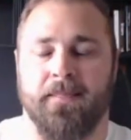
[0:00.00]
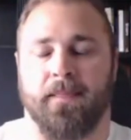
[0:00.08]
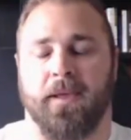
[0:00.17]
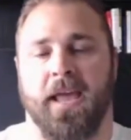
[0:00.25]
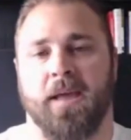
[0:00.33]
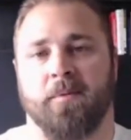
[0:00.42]

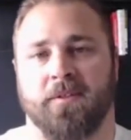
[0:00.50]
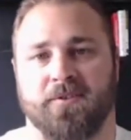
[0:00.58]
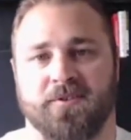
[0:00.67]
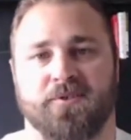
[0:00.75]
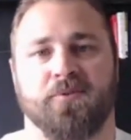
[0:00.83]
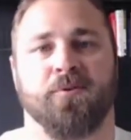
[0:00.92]
Okay, but
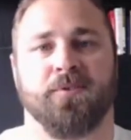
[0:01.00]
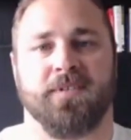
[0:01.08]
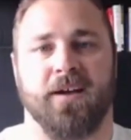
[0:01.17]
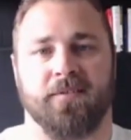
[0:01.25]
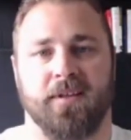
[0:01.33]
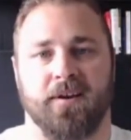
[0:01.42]
there's tools
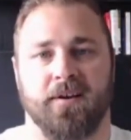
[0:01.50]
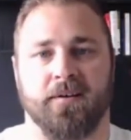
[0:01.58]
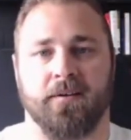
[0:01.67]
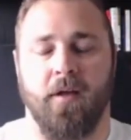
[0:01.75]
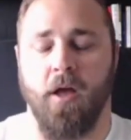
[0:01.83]
out there,